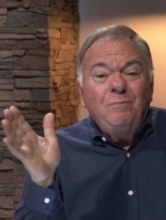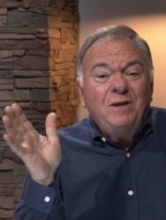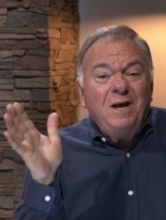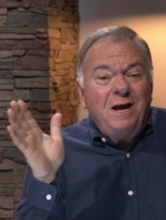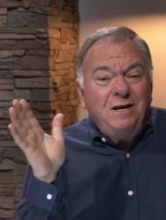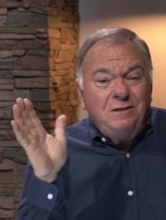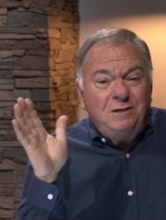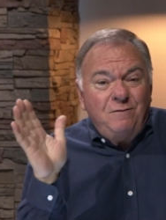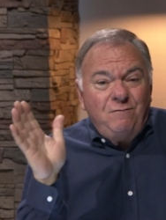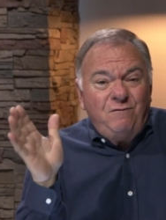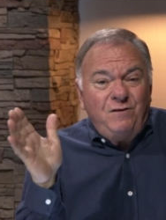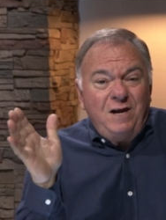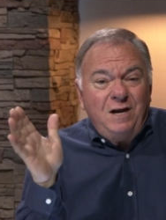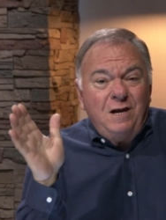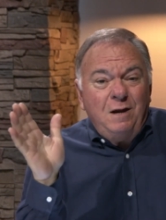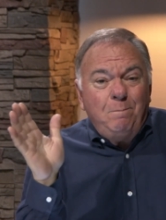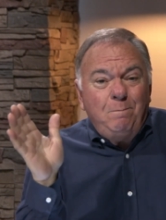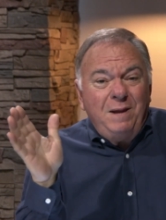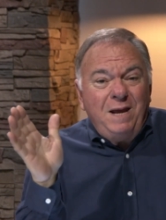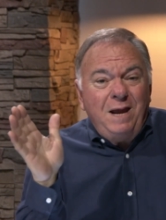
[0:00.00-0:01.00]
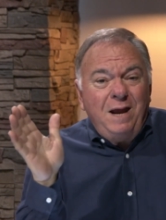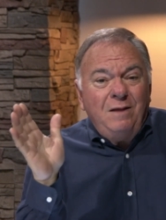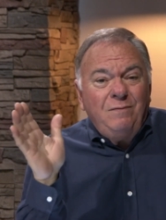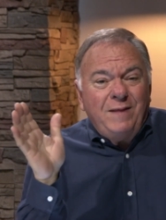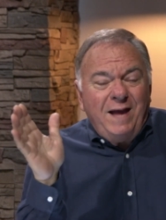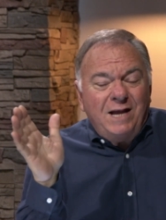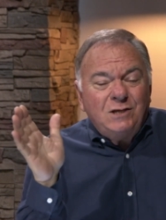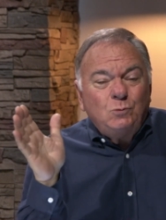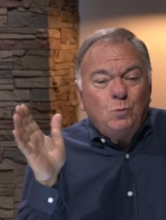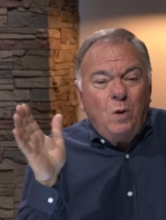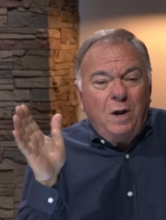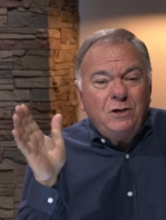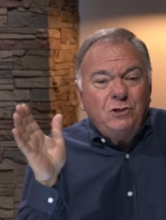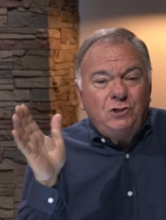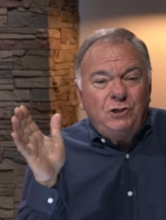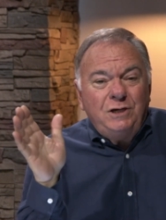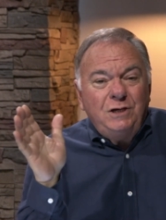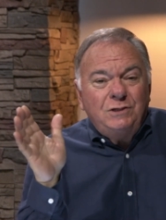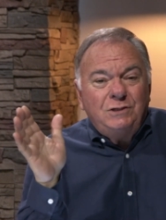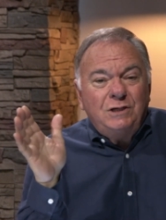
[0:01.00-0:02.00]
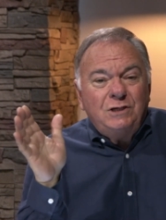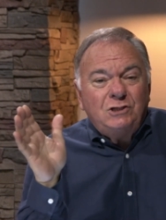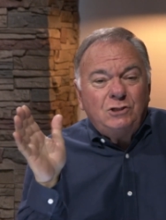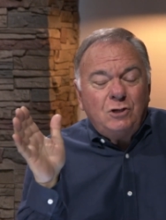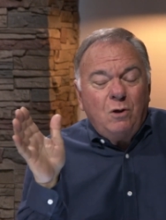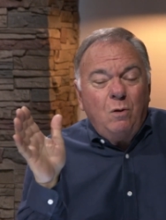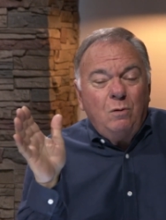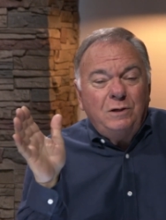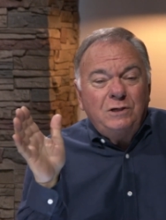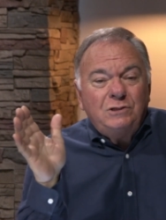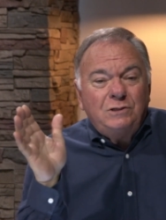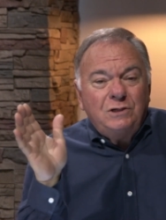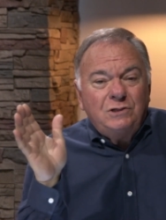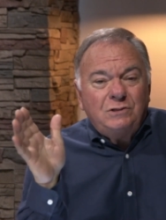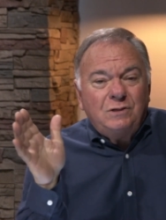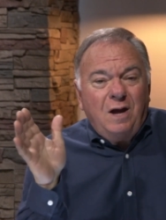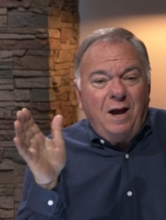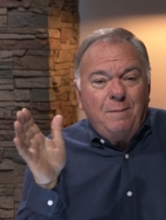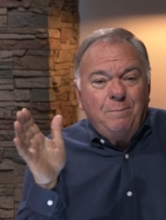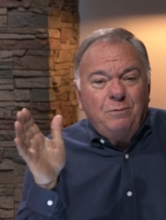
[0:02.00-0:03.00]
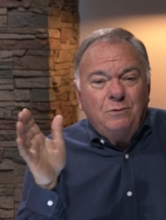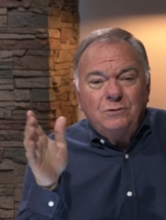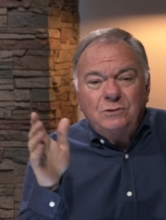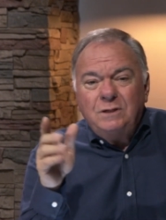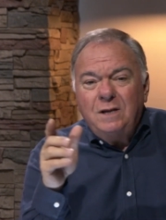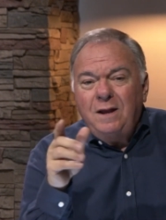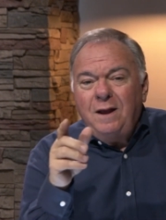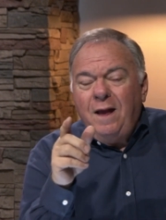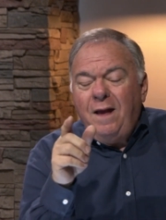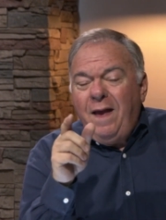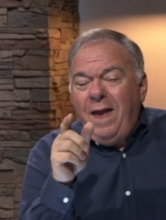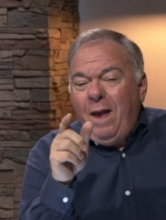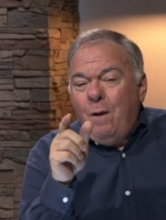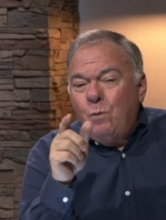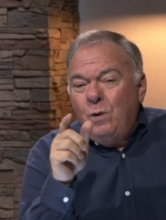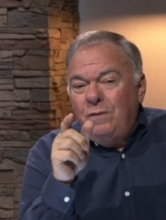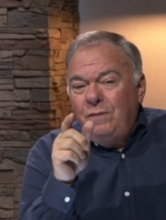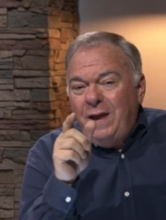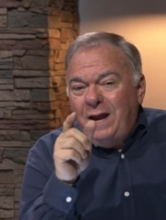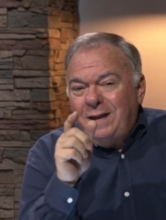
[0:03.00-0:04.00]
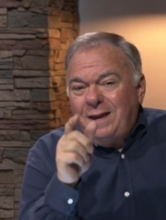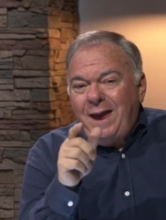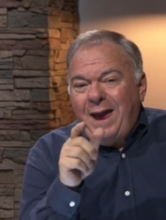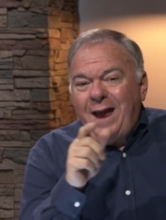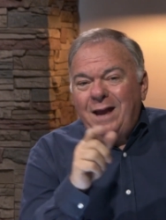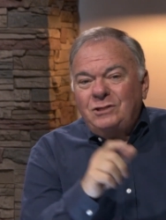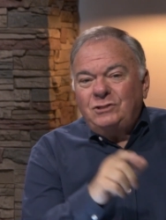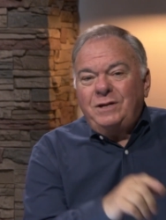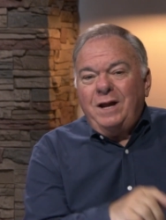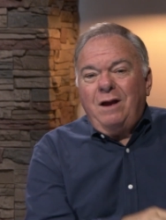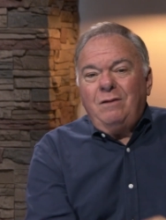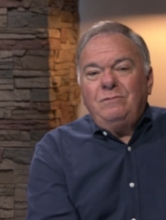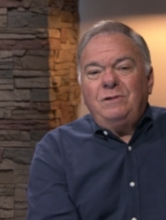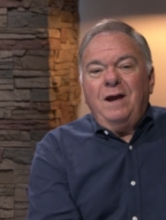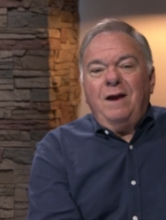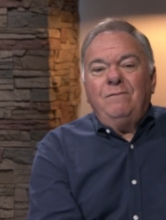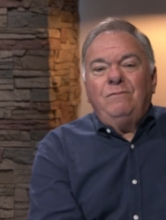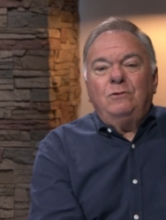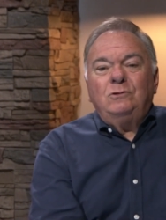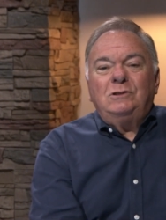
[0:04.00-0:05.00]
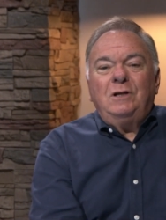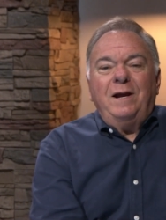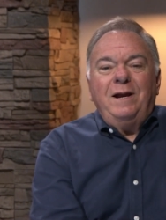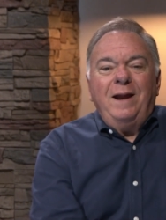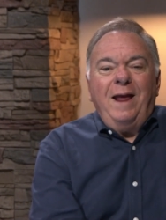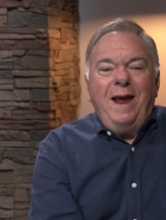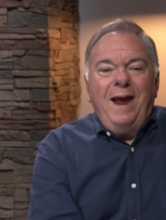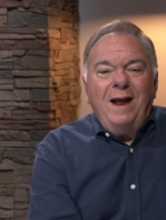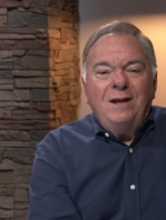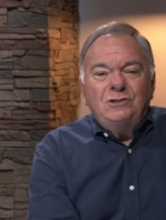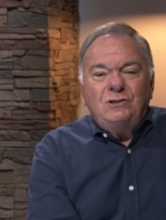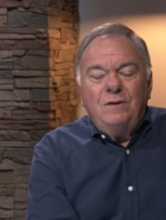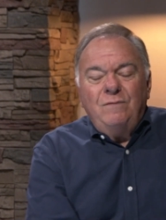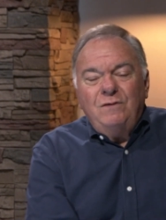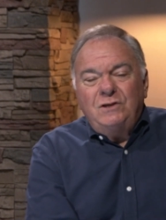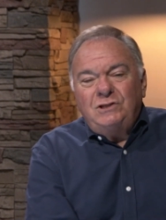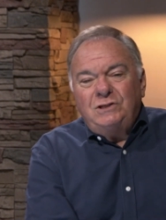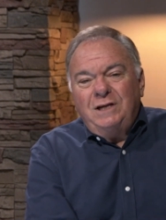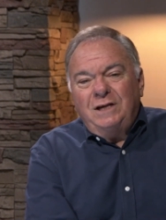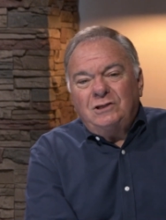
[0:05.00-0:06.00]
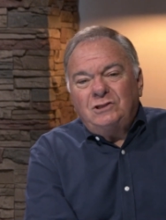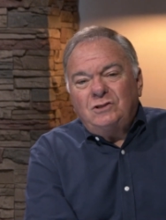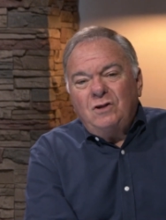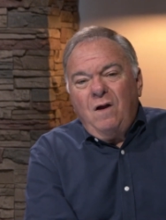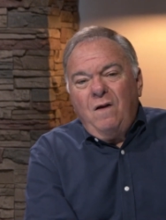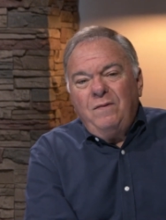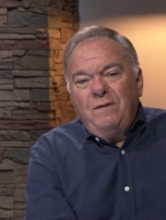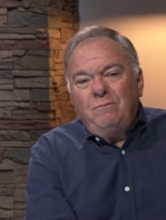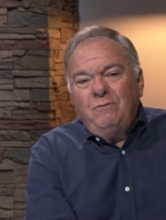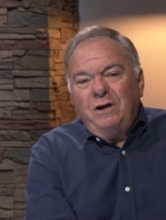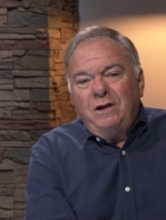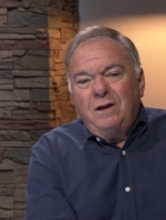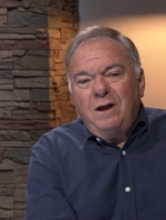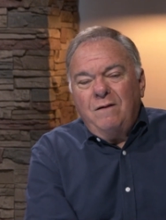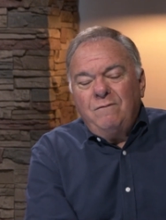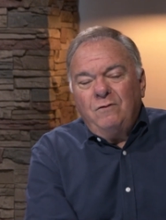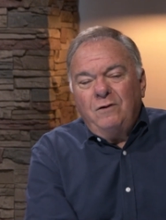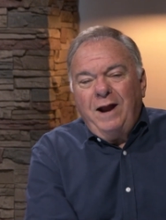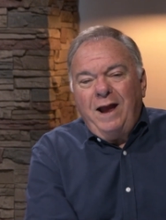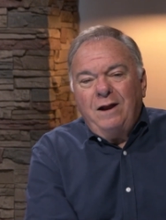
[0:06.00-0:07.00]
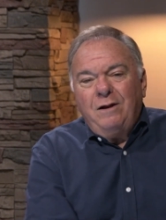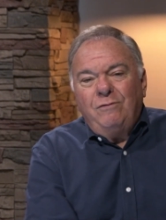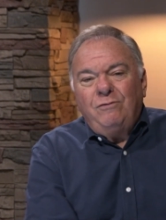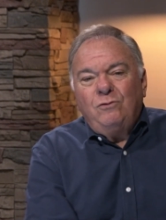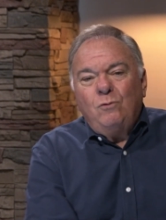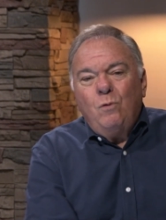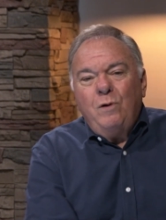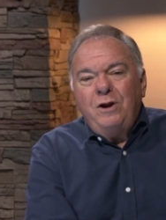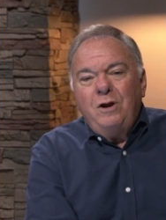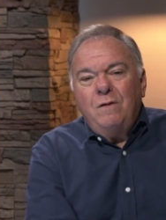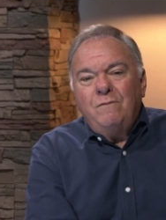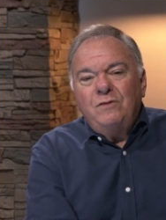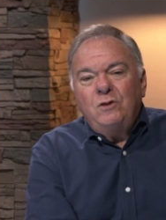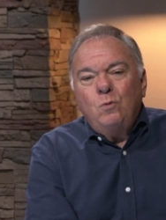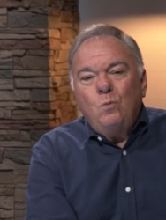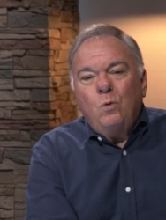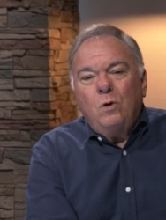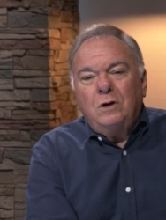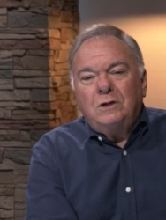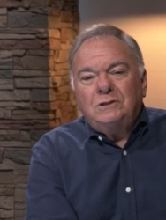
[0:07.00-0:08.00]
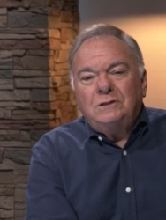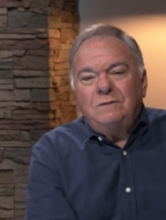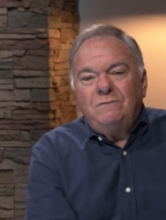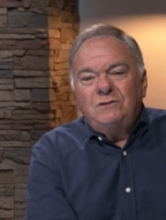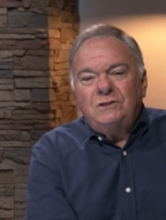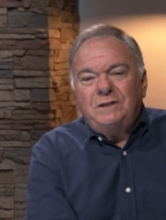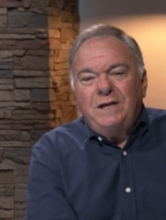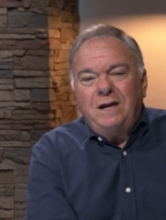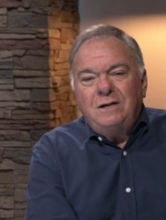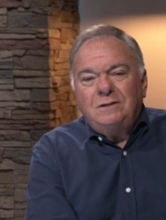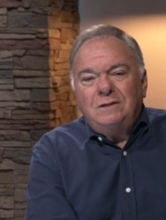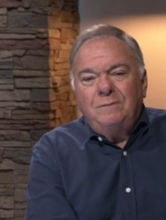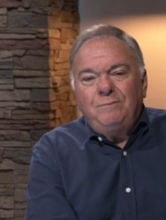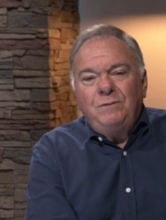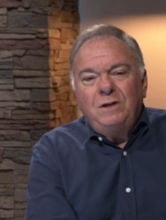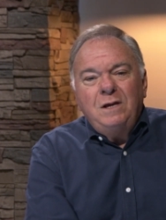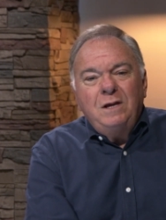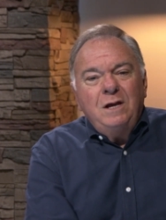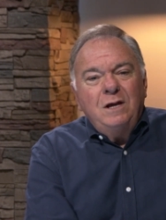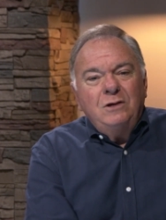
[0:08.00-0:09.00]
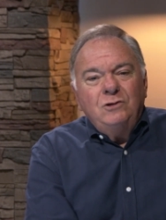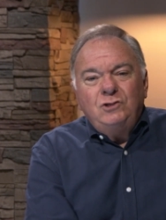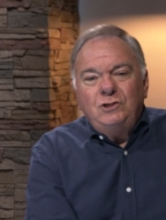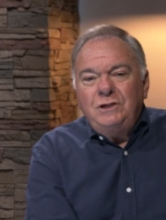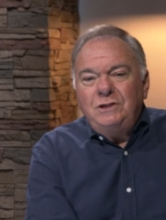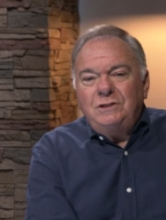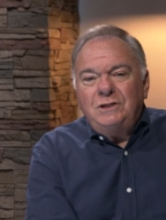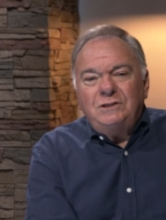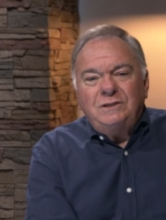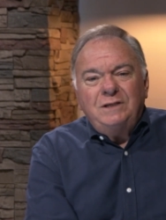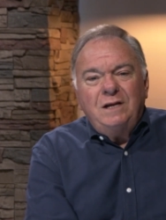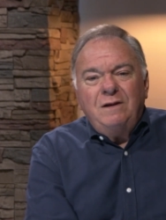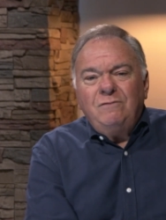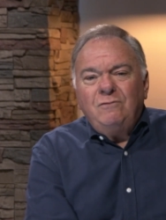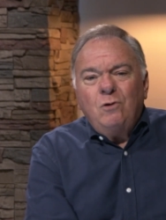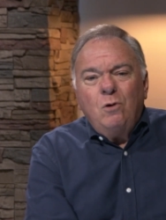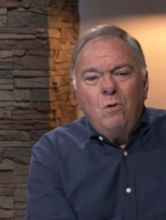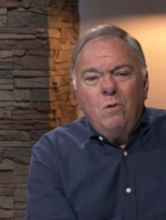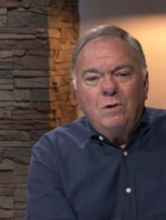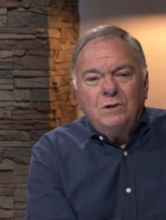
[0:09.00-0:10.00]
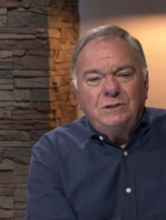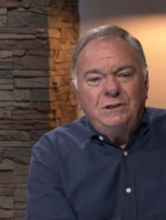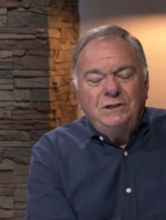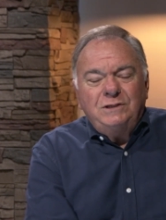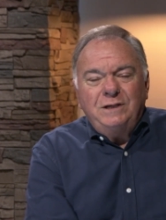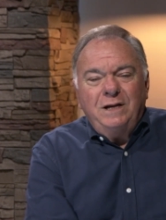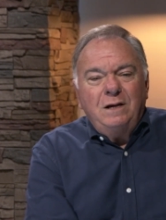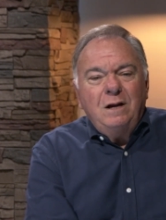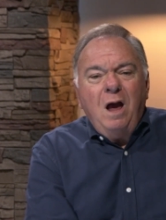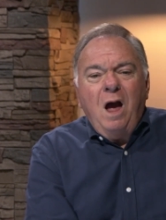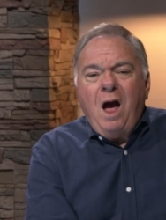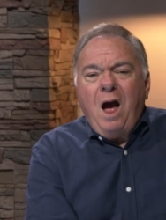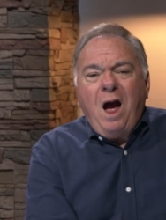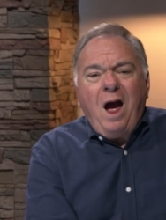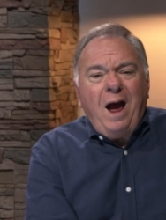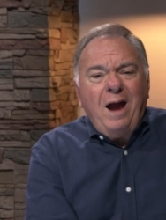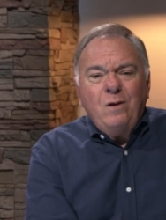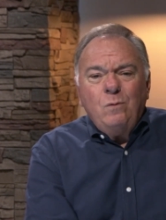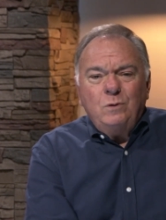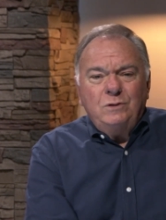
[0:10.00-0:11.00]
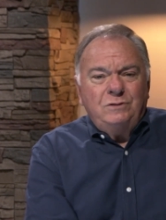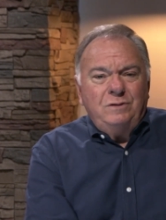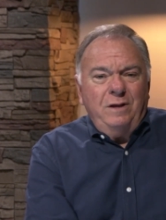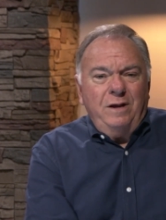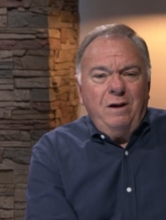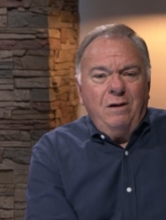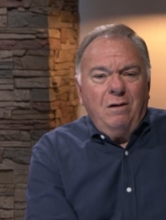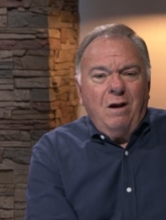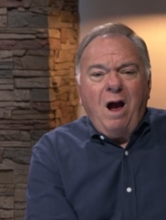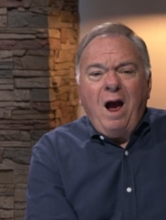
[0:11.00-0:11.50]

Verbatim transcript: a defeated being. That's why Jesus told his disciples, when they cast out devils, laid hands on the sick, saw them recover, had authority over the works of Satan, Jesus said, Of course, he said, I was there.